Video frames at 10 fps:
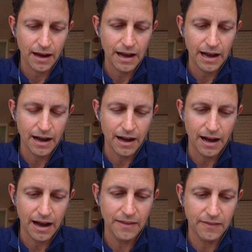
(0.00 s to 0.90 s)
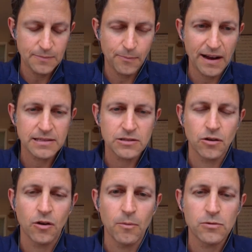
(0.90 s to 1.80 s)
I think these practices are
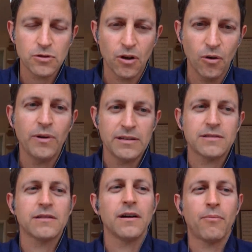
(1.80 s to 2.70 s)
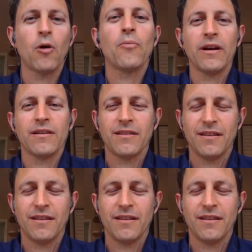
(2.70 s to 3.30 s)
almost always appropriate.